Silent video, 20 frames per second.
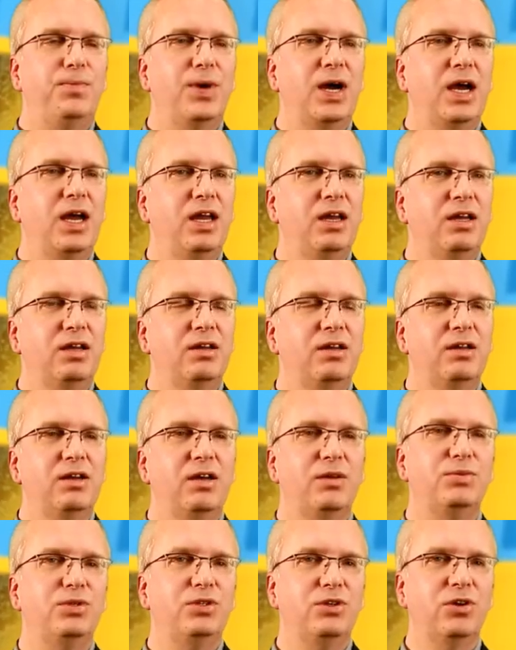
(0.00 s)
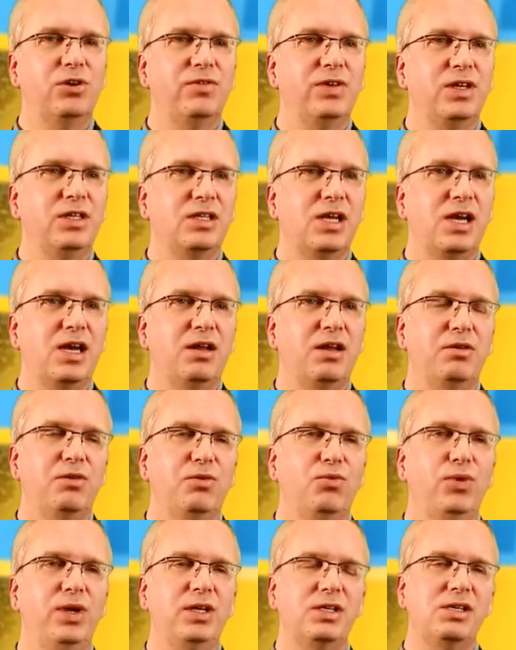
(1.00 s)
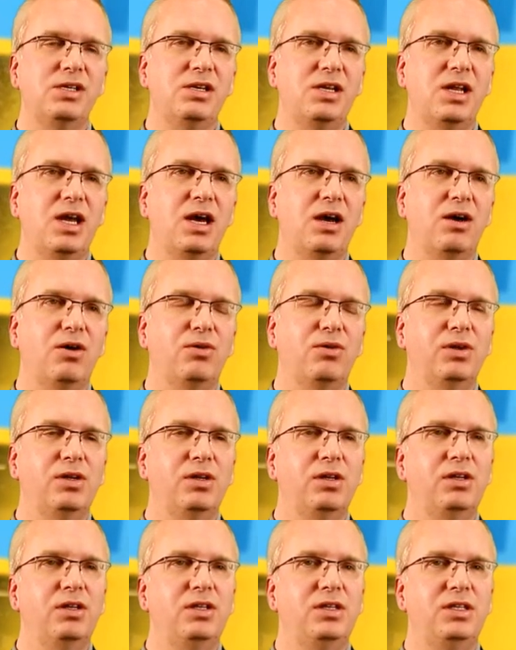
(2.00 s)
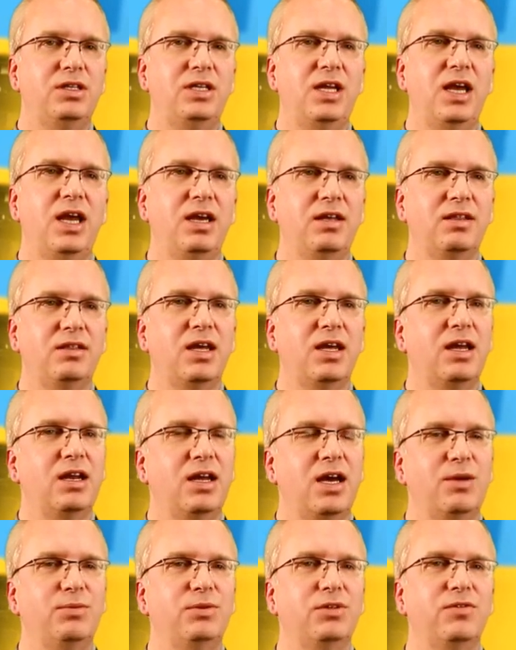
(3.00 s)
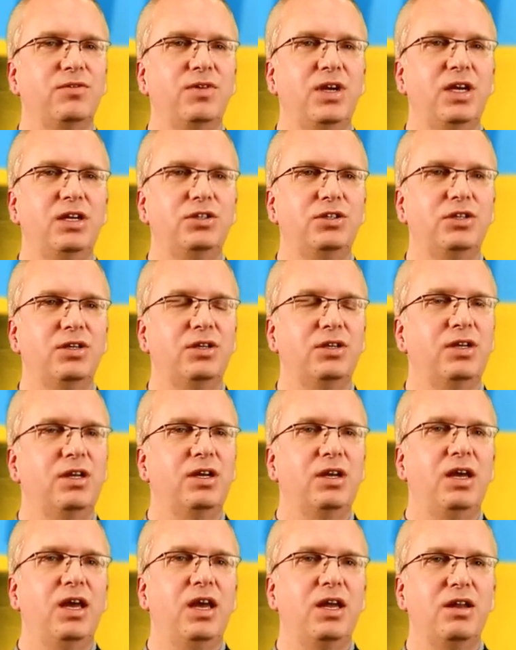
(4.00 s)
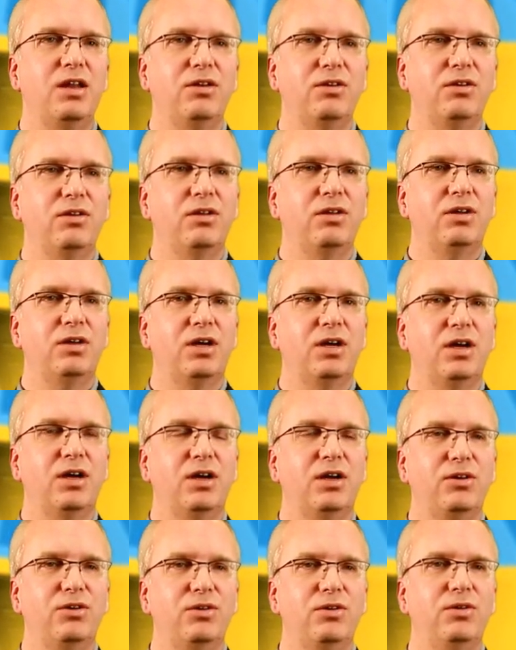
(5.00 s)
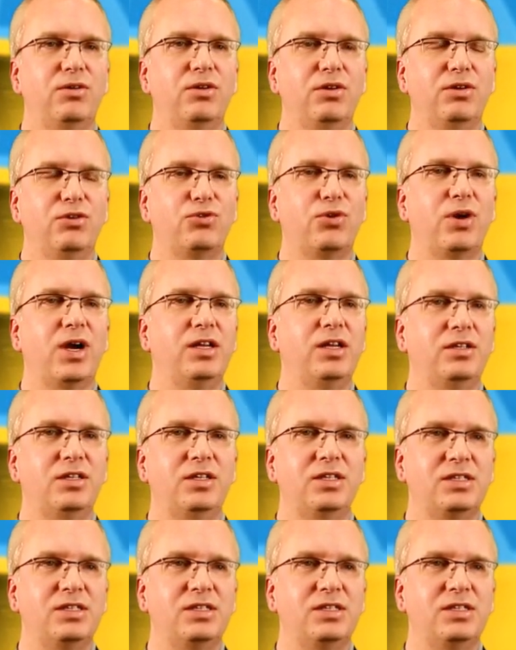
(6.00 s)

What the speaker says: By observing that, we can now take that observation and try to